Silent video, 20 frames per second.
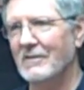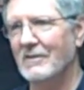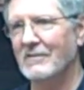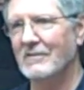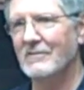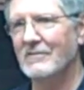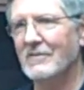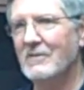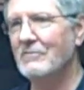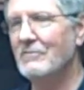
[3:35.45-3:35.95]
The
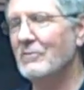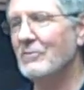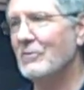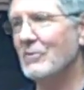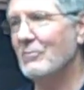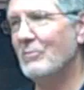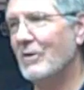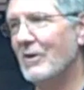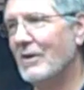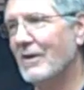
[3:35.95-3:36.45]
seafood
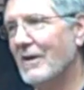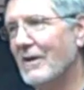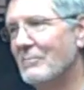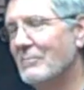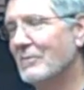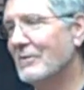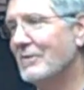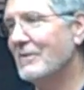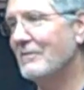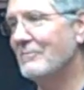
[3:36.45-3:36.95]
community, I
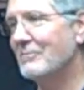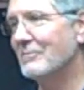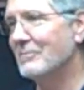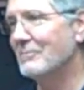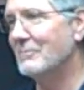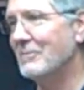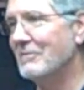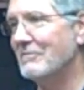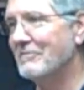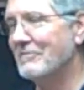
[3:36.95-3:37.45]
believe, will
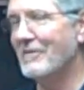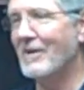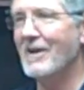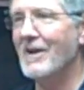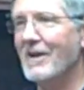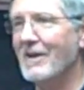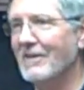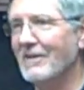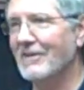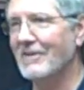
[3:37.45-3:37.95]
be
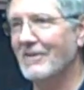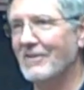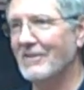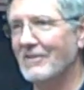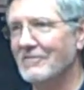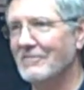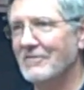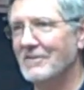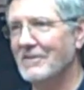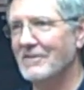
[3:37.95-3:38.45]
fine in all
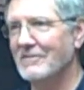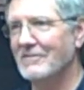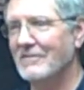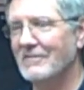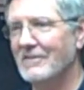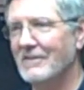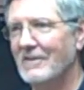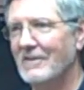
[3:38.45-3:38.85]
of this.